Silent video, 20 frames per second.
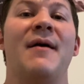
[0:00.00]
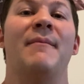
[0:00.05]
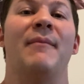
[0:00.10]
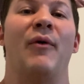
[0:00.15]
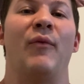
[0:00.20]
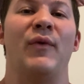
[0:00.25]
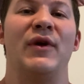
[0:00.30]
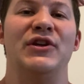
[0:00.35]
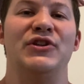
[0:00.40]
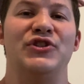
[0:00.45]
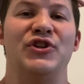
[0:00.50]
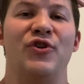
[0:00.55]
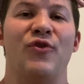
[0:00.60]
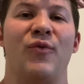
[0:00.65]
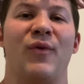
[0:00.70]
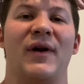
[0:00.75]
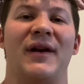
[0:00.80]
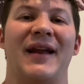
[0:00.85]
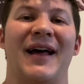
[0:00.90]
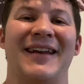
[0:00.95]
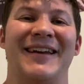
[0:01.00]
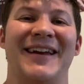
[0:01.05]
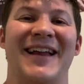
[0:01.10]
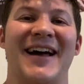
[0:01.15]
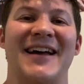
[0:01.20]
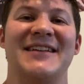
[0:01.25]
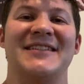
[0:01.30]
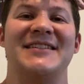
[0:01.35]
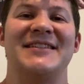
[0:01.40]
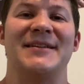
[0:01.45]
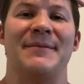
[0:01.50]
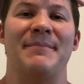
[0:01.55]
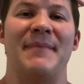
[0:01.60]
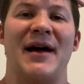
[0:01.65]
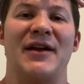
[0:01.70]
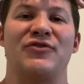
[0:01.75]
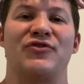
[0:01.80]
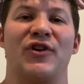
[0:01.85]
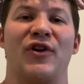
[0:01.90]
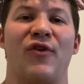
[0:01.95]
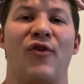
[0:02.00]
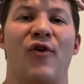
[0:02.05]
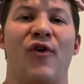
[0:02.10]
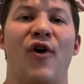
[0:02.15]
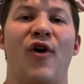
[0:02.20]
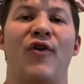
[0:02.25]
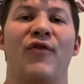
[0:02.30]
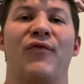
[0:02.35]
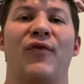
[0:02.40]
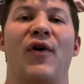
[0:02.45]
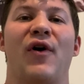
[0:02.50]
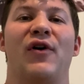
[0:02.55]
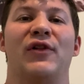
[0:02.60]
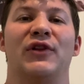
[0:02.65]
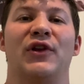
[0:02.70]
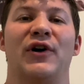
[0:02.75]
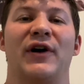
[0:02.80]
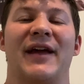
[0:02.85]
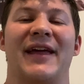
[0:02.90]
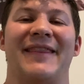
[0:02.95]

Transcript: but we do want a nice symmetrical overall look,